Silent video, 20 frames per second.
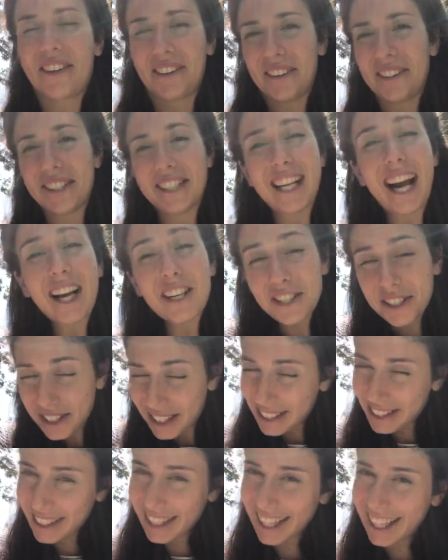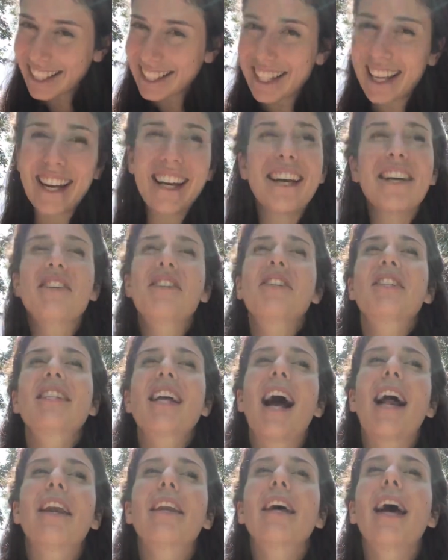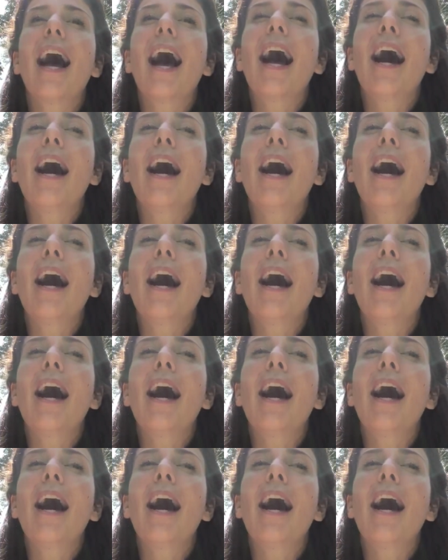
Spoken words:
are attached to. Like I said, I understand.